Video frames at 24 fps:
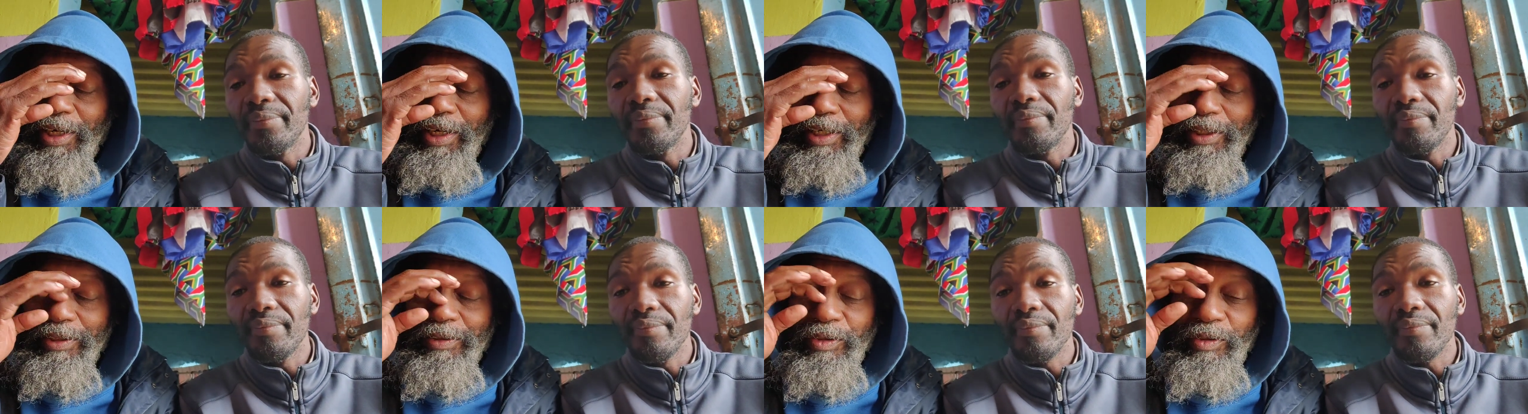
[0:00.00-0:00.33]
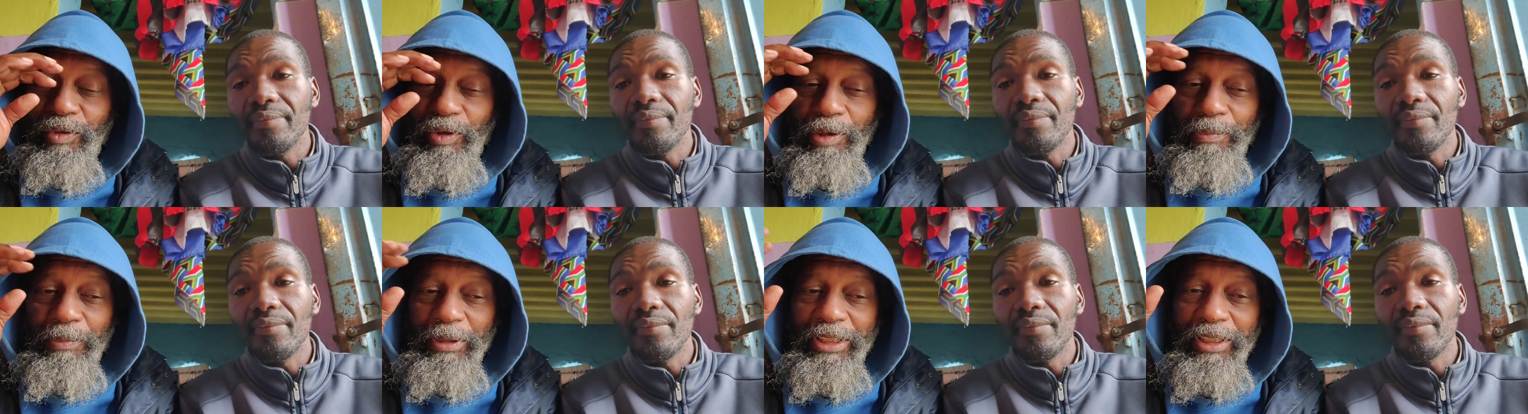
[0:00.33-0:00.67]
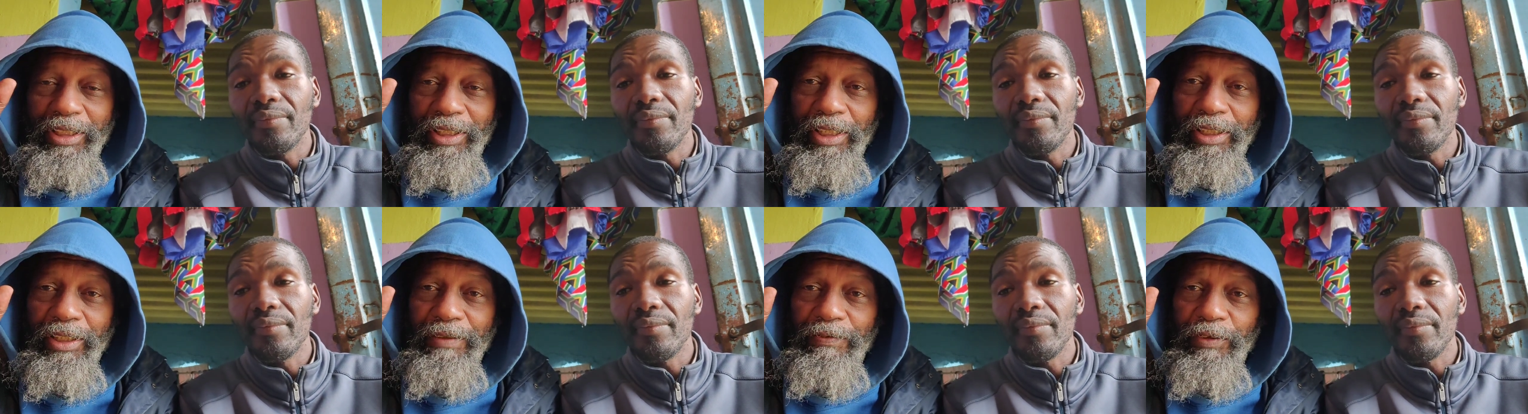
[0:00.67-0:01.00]
Speaker 1: Uh, that
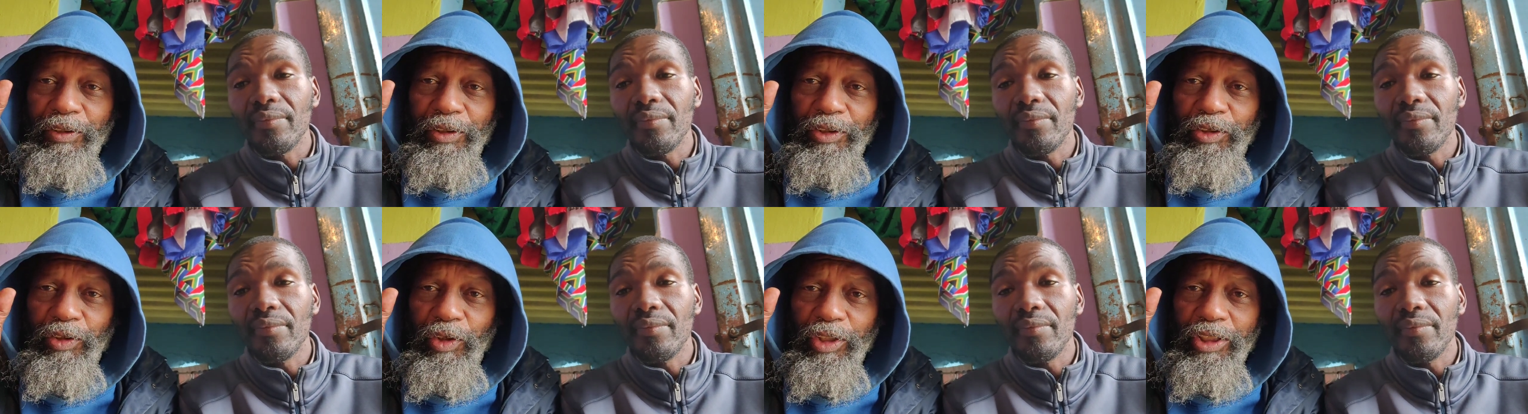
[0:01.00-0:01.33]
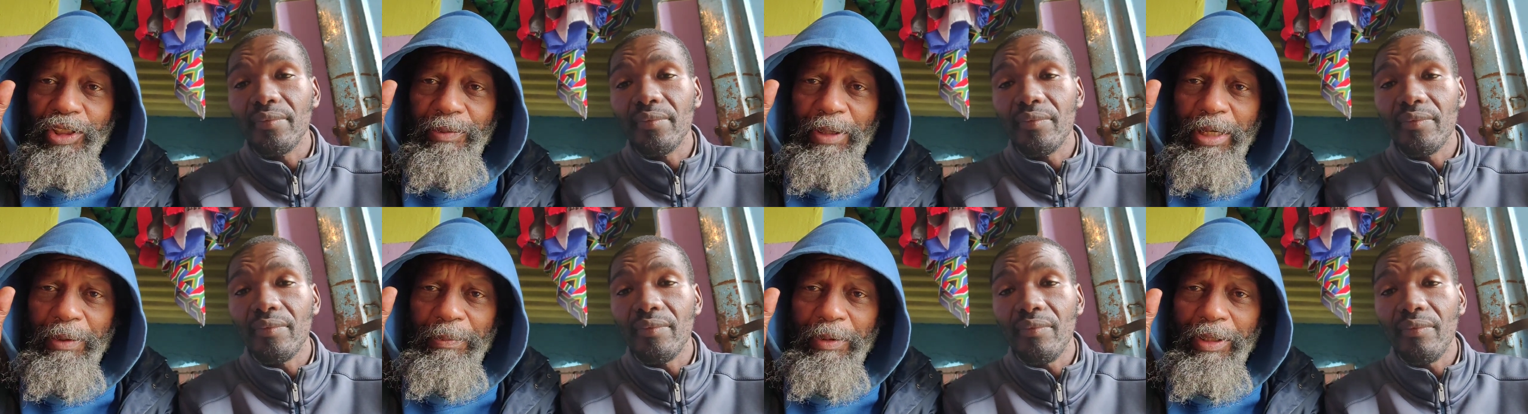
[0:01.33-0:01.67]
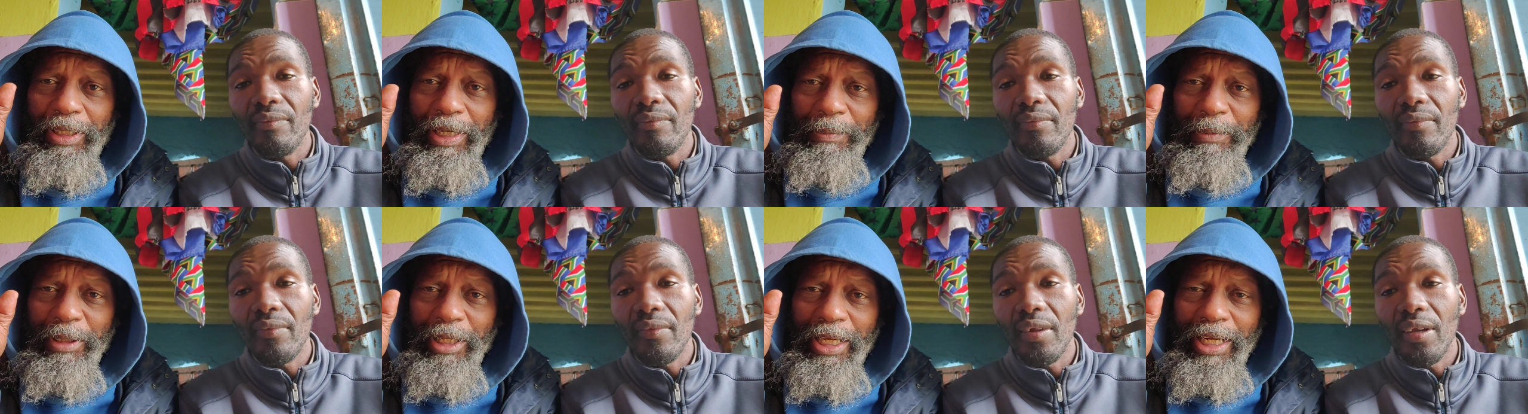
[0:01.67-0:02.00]
Mr. Neely Fuller talks about,
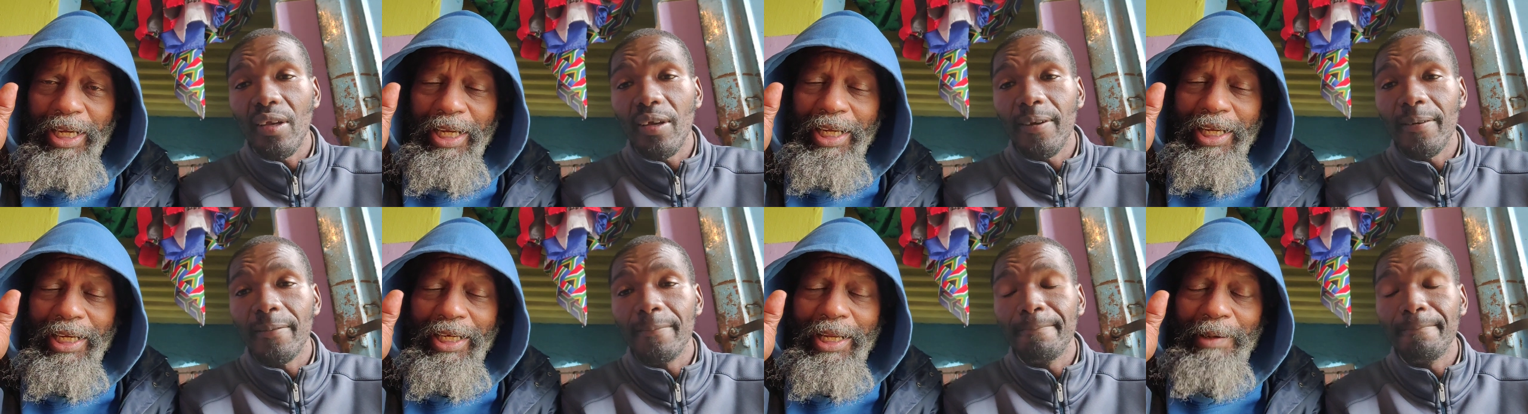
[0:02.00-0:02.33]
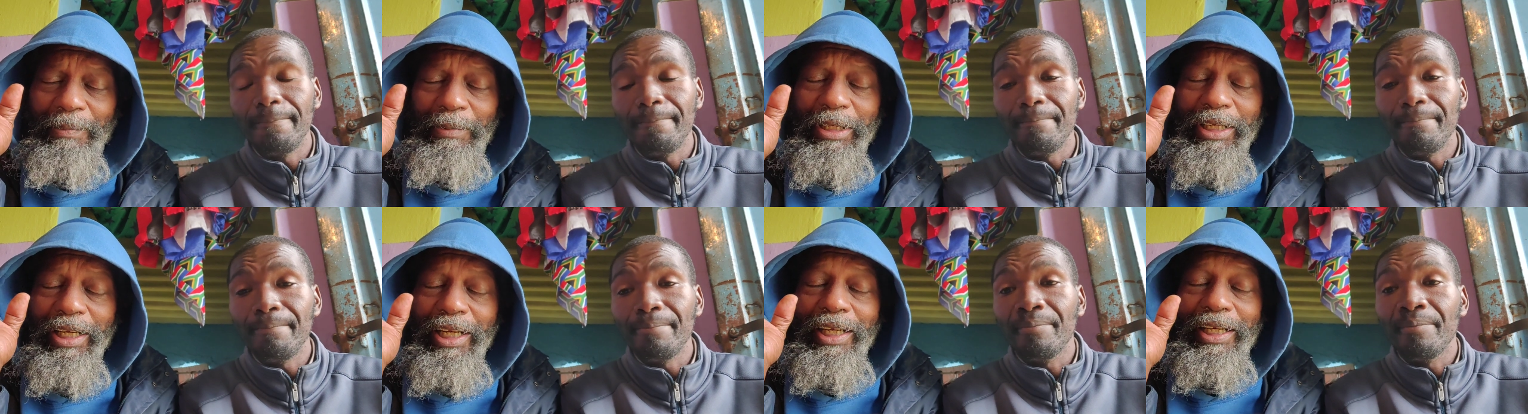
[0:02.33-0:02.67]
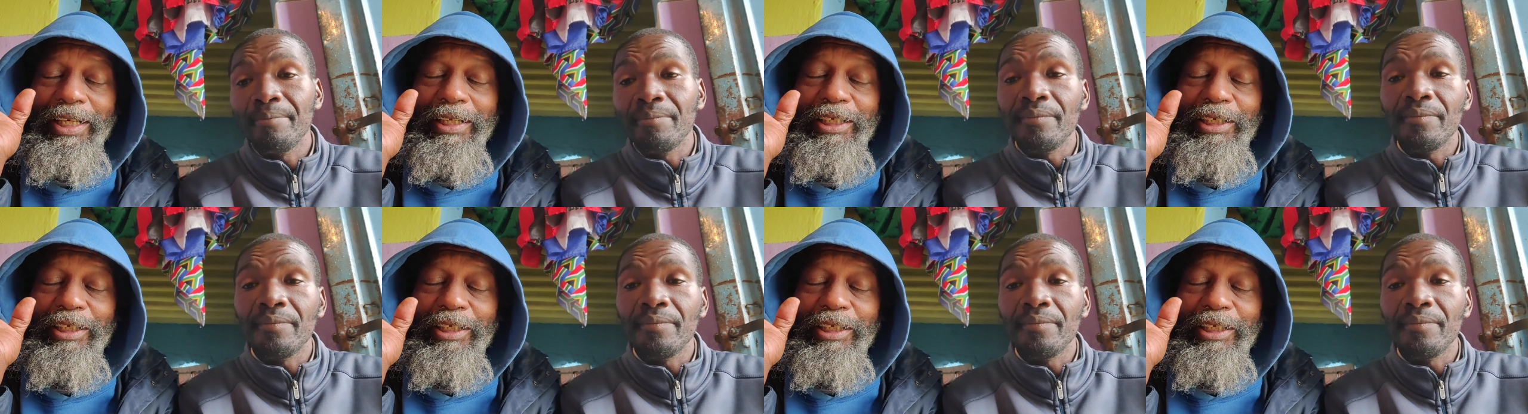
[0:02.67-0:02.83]
but let me let me